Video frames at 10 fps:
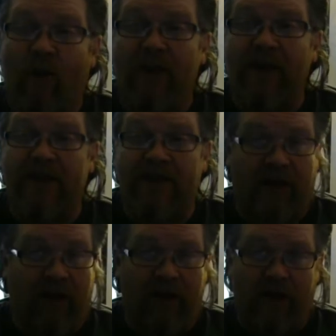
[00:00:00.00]

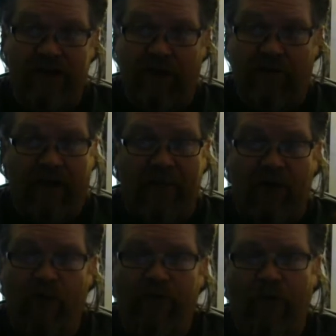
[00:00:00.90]
realistic stuff that I'm
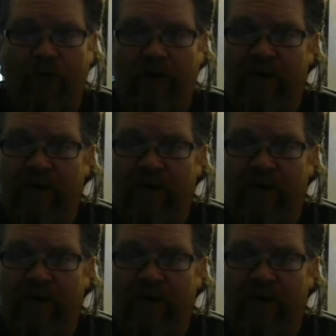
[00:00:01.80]
known for.